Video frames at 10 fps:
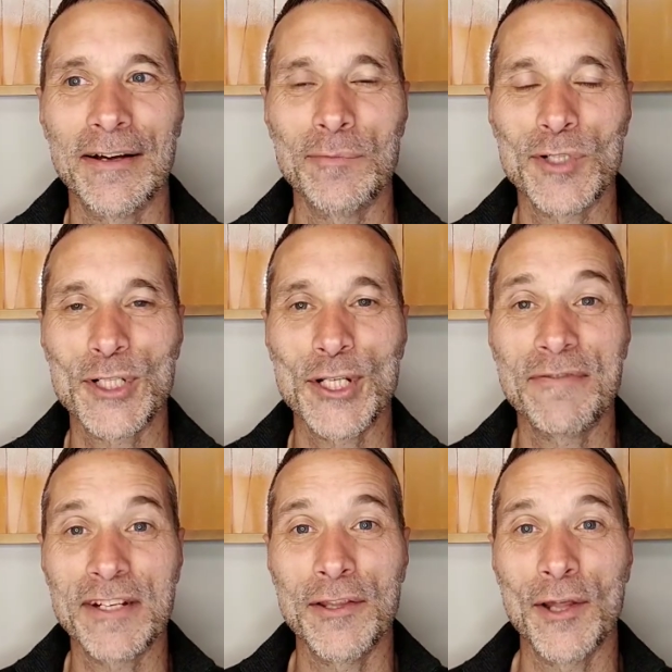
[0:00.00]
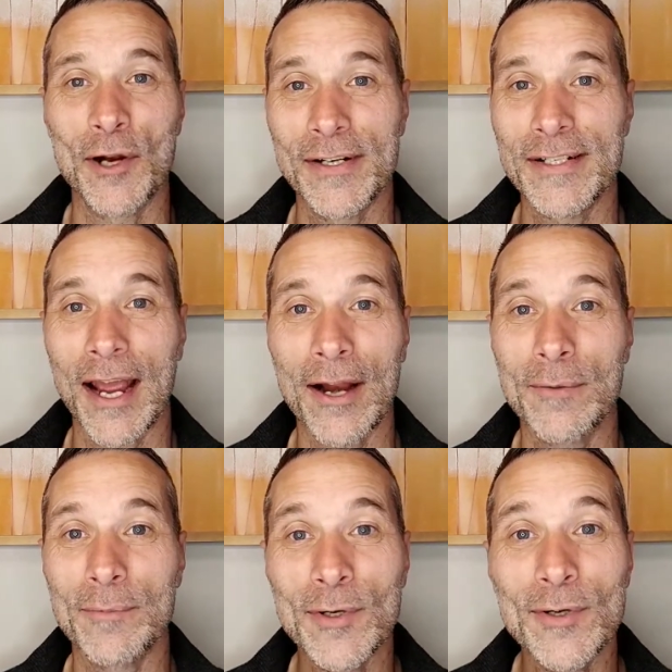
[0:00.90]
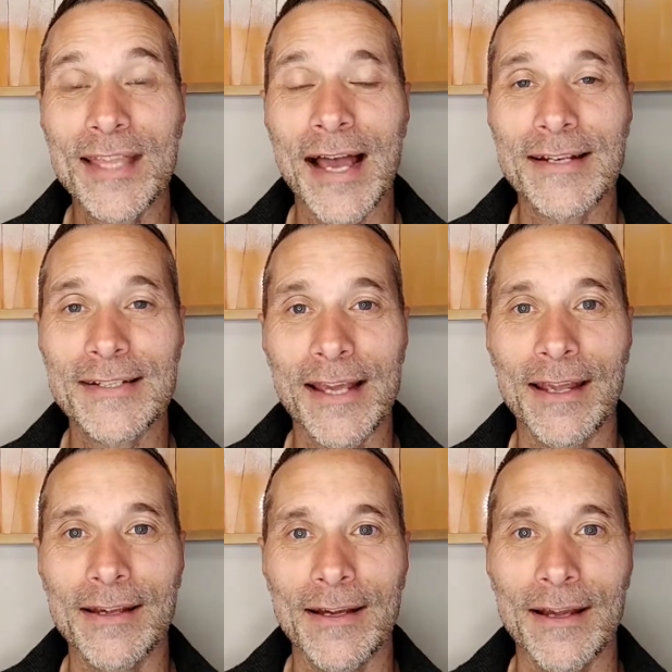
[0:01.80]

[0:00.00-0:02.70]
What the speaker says: shifted their entire mood that day.